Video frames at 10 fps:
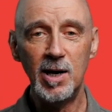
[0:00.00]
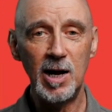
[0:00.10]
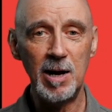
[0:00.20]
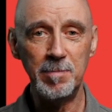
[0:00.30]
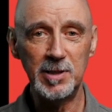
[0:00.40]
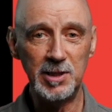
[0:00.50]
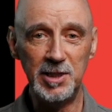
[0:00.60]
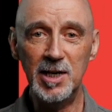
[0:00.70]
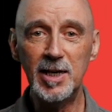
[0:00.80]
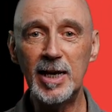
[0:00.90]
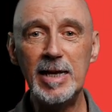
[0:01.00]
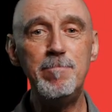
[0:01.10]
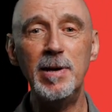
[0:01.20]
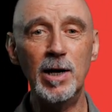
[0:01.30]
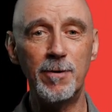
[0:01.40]

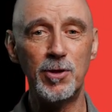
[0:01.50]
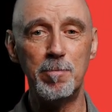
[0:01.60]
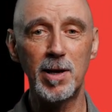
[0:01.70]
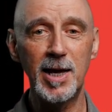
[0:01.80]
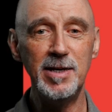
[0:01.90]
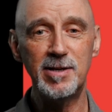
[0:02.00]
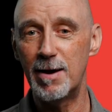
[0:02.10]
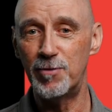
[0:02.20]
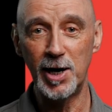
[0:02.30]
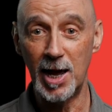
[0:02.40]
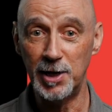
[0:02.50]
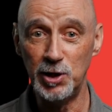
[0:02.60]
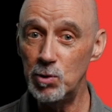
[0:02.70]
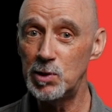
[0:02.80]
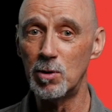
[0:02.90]
leaping off the plate, a very
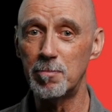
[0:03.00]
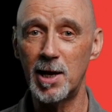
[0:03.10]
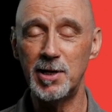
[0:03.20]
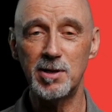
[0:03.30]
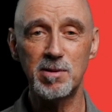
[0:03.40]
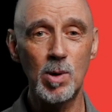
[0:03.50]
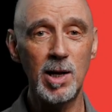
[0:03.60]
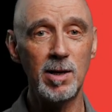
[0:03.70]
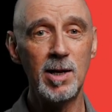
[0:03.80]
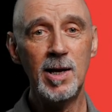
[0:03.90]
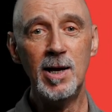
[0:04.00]
unusual plate as well.